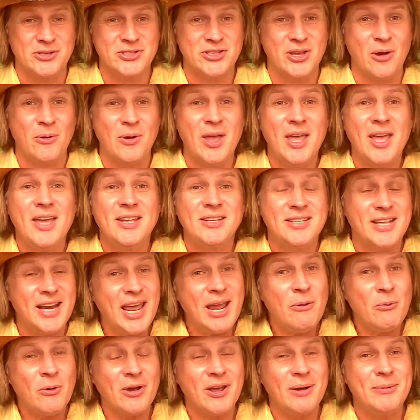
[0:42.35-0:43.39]
So
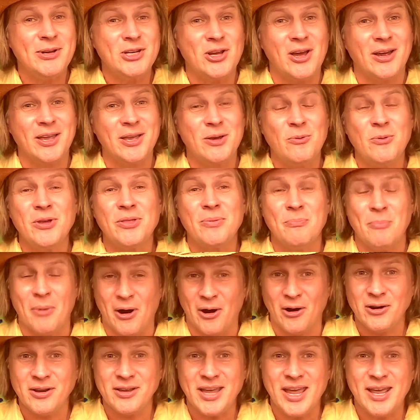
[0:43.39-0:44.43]
today we're going to be talking with
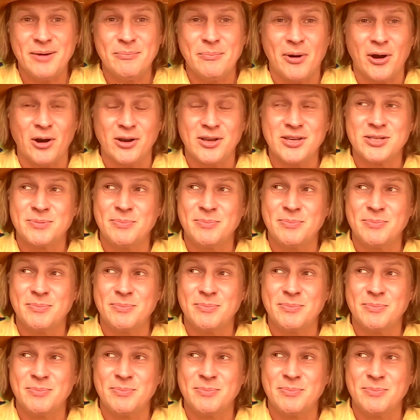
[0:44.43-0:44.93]
Mark, and Mark has